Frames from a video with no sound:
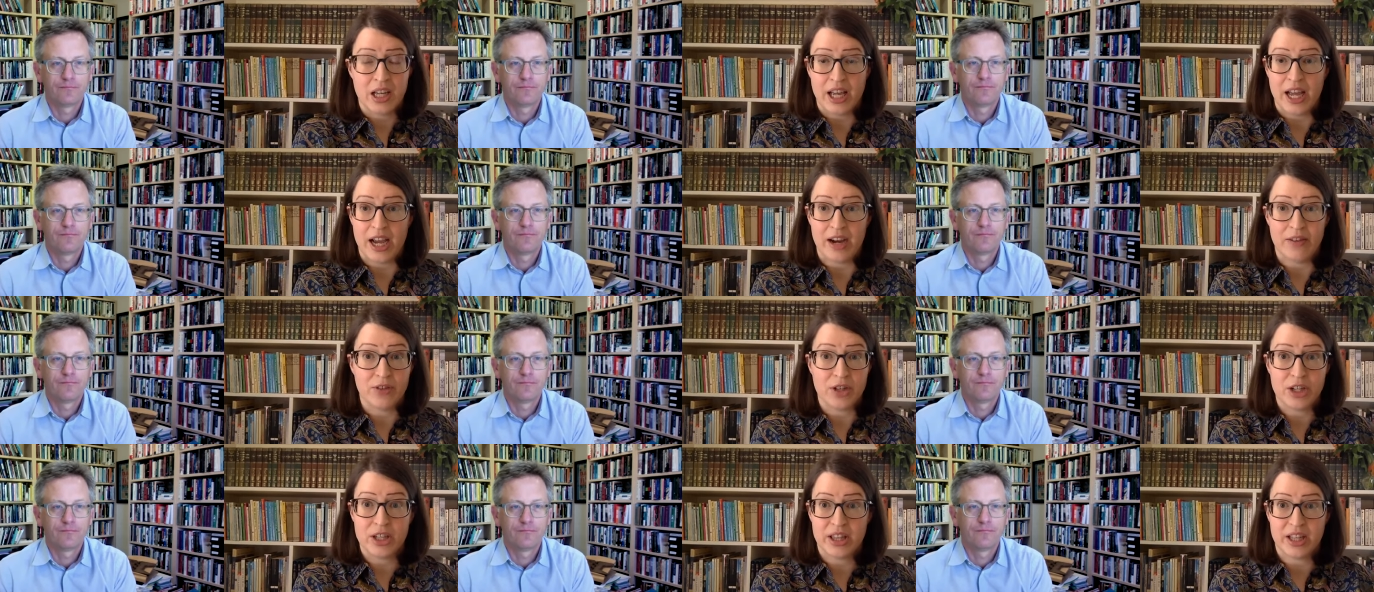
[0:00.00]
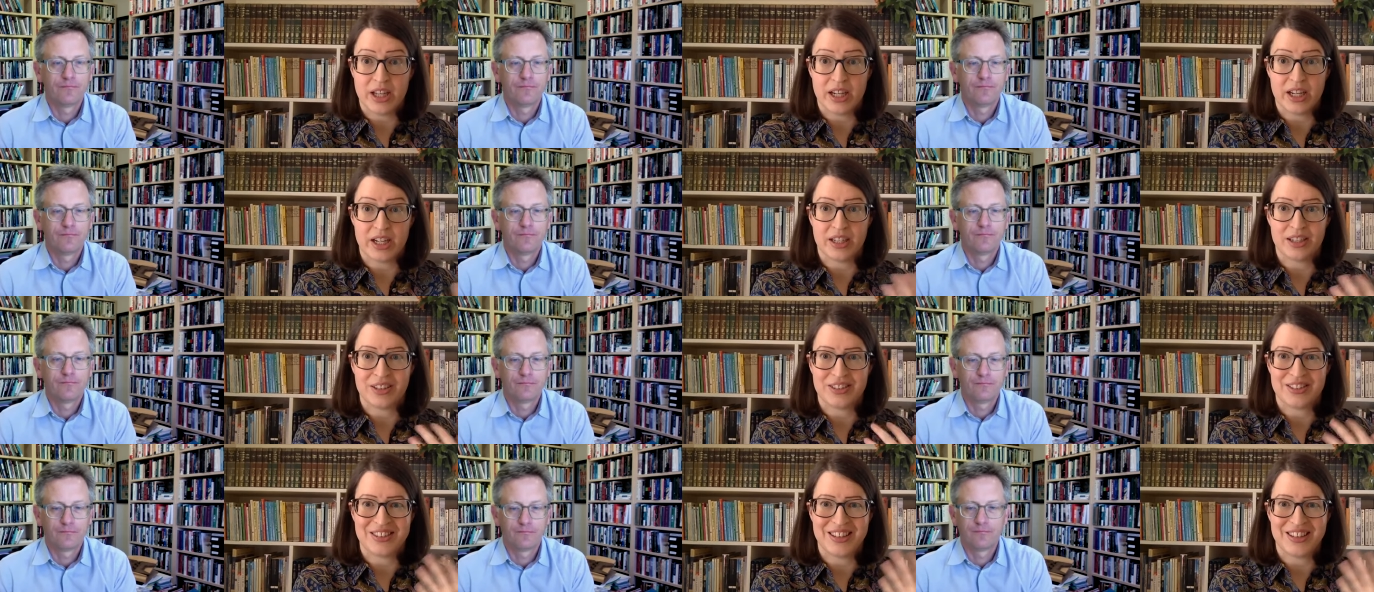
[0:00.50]

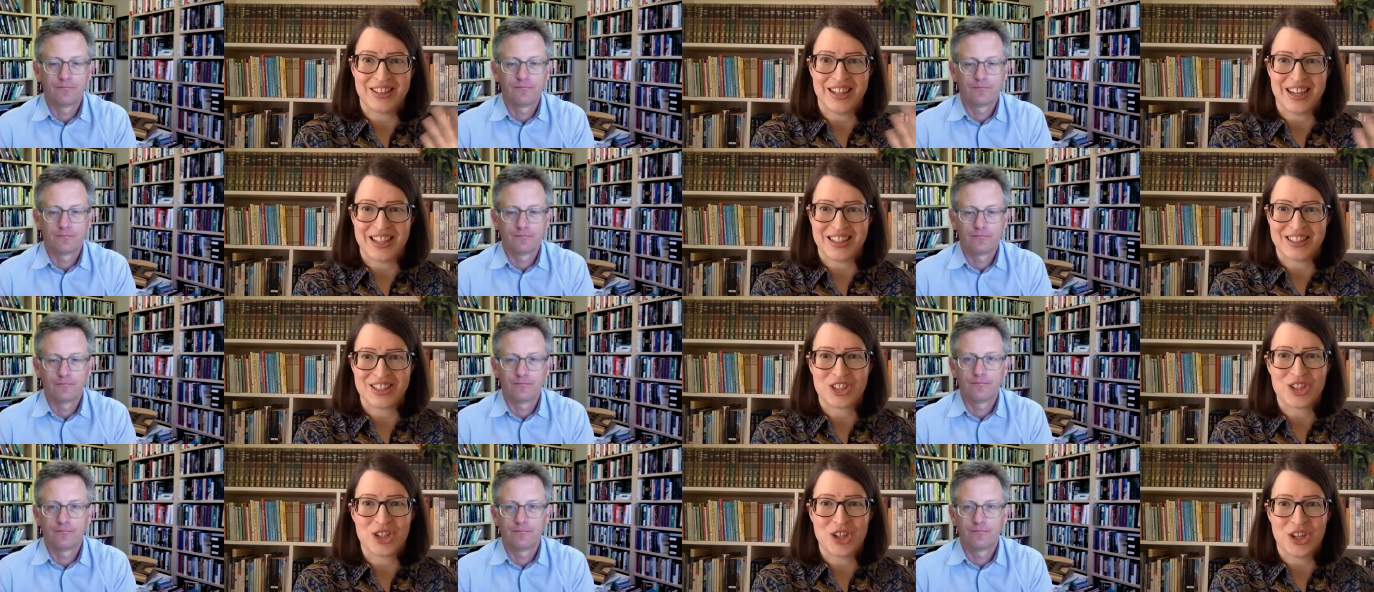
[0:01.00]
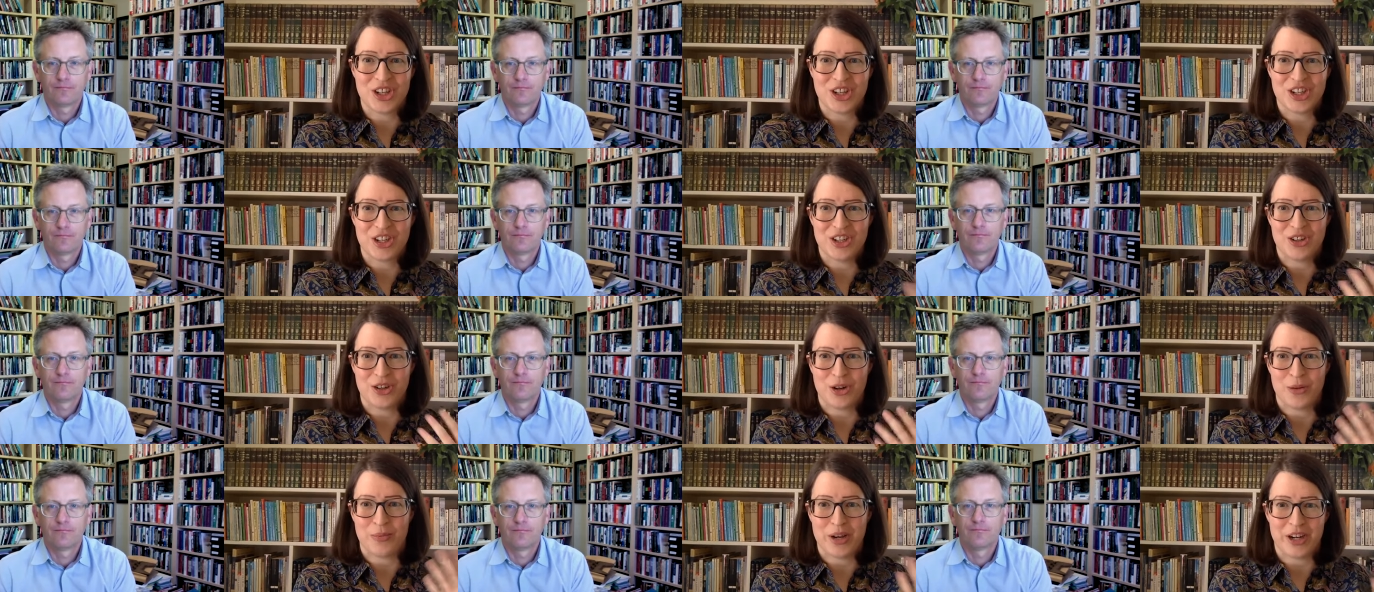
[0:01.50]
Speaker 1: everything that's good
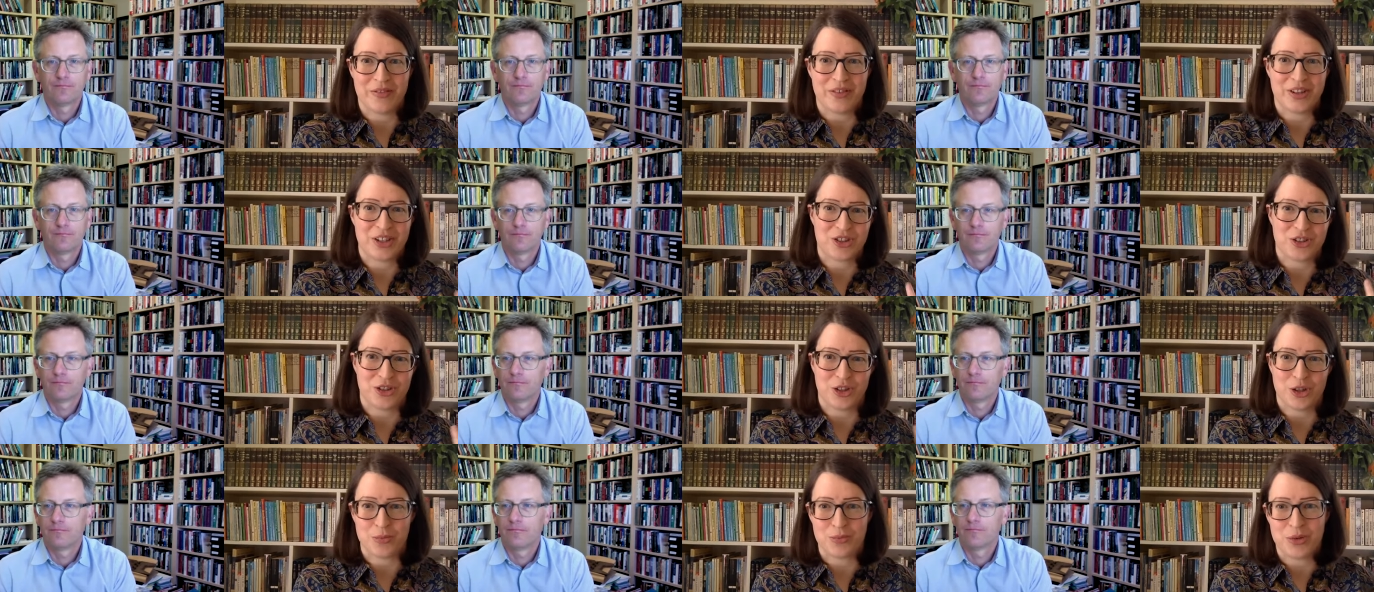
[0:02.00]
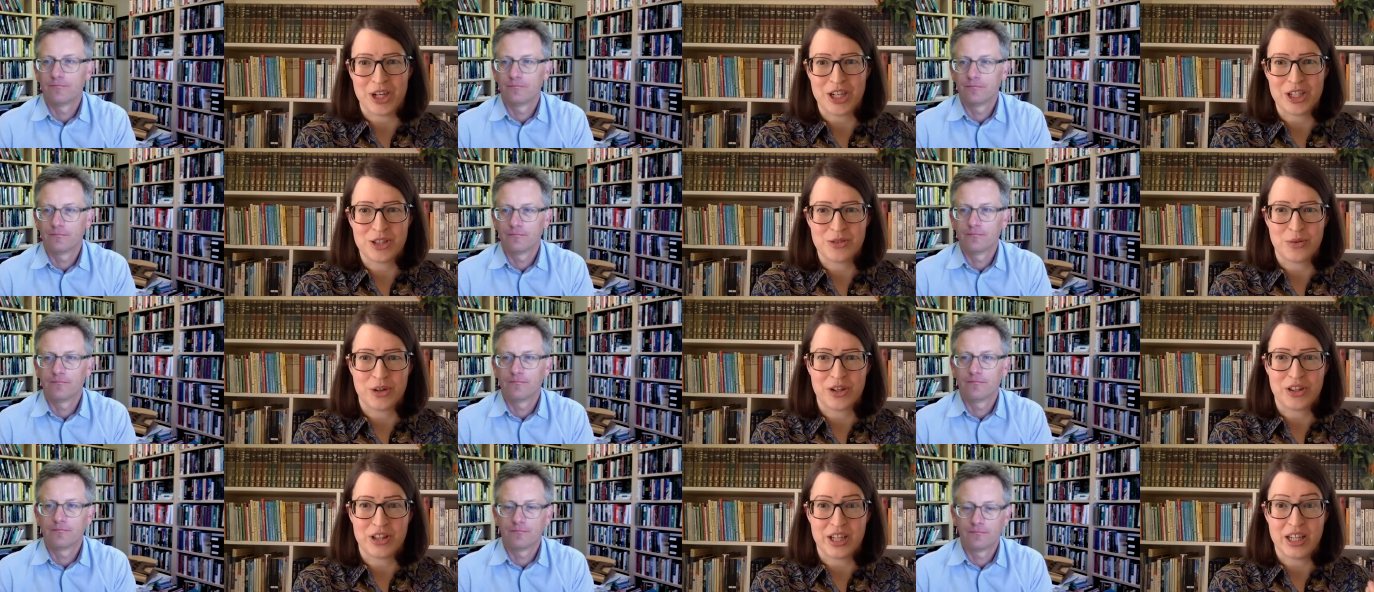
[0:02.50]
or beneficial or
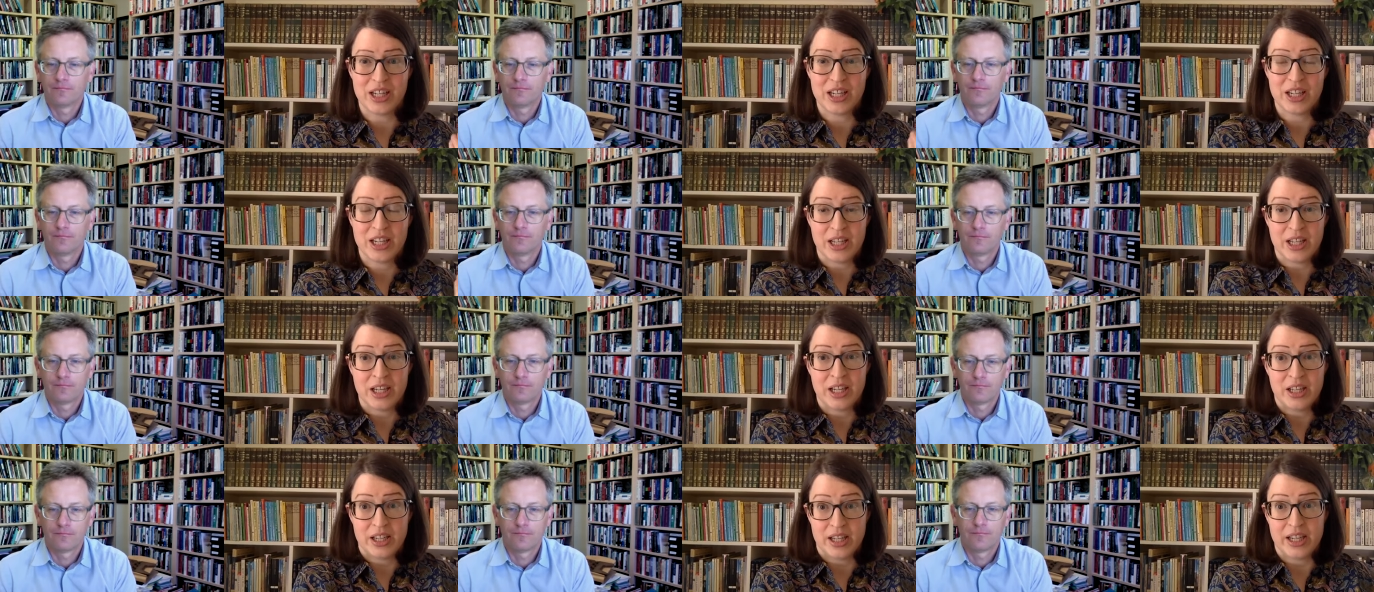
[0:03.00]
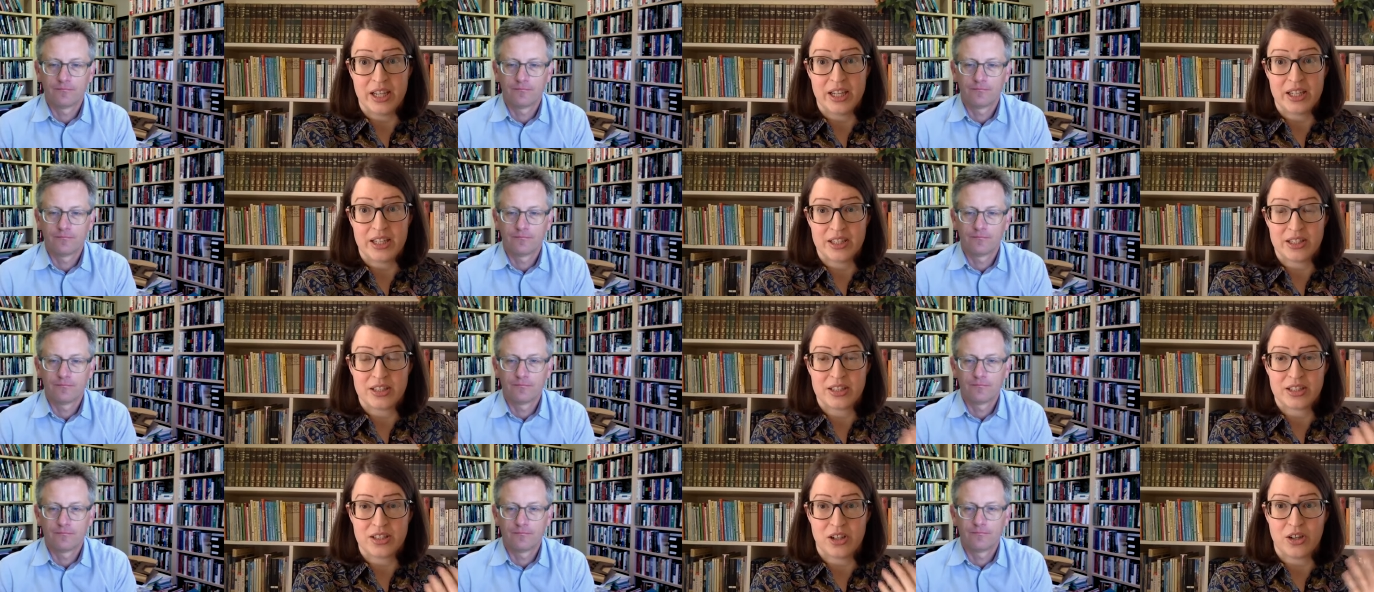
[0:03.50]
praiseworthy
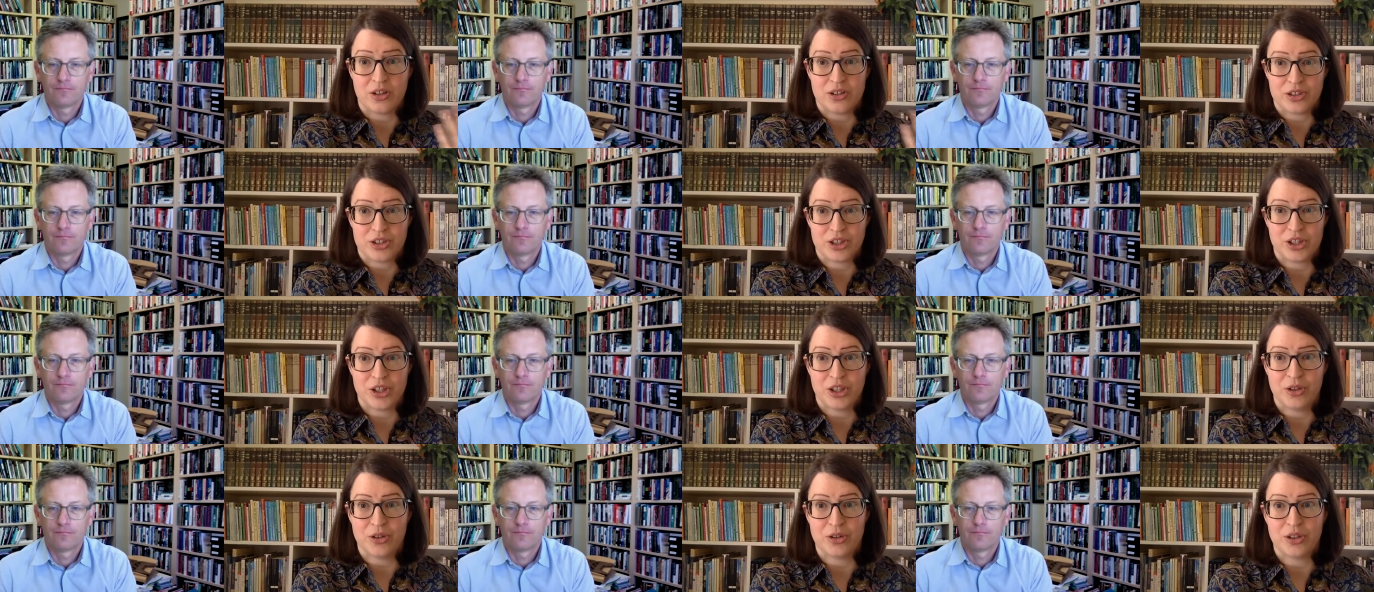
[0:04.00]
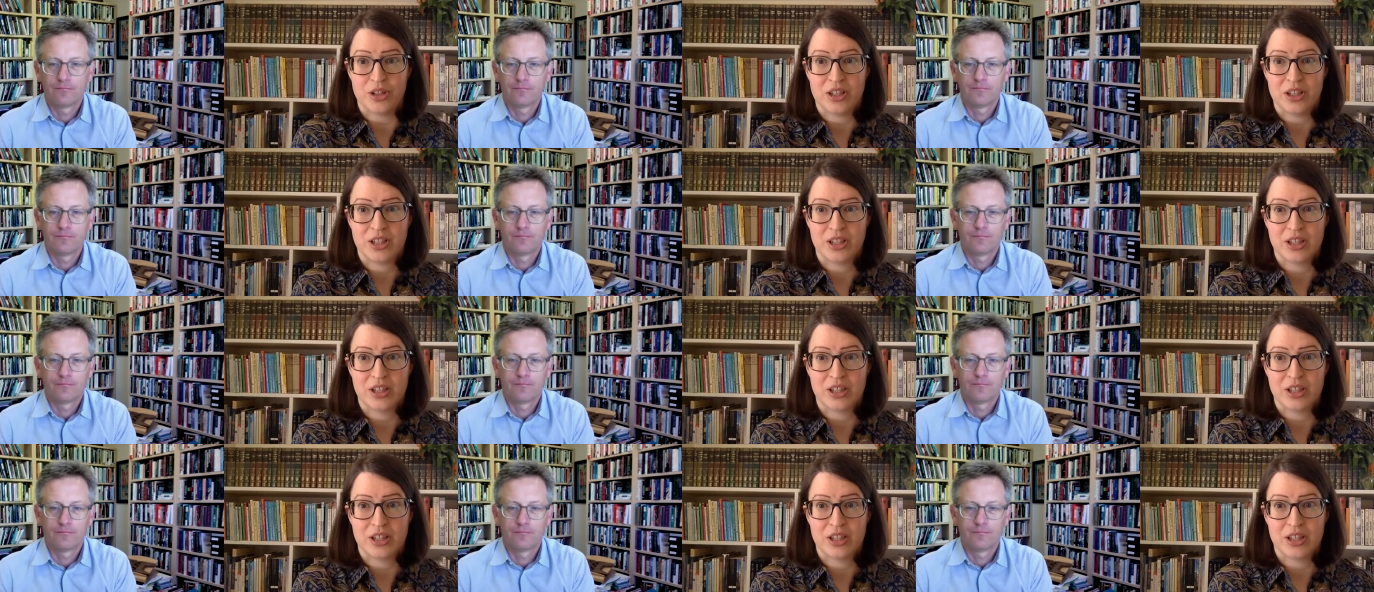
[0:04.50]
is also